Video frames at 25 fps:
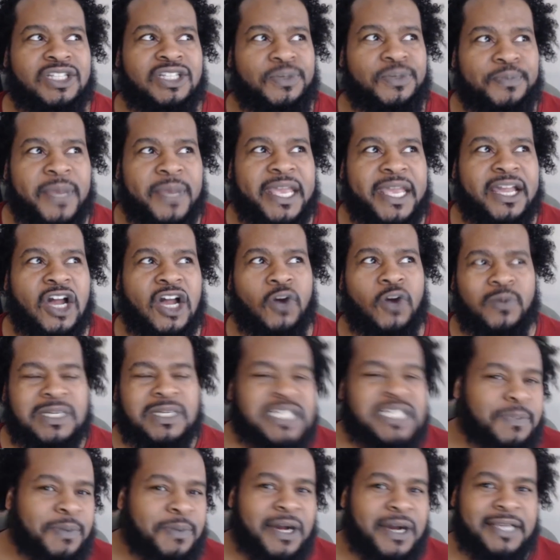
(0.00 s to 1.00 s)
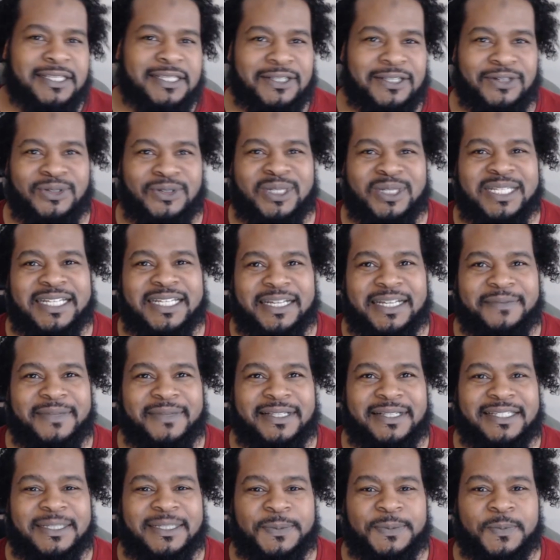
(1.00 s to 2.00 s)
to make a response to those
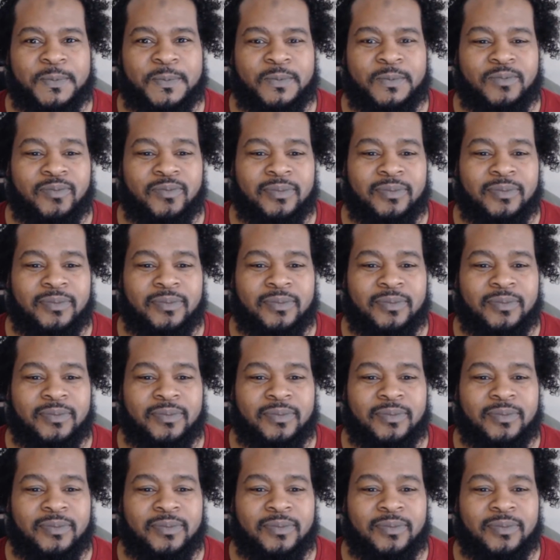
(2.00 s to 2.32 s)
statements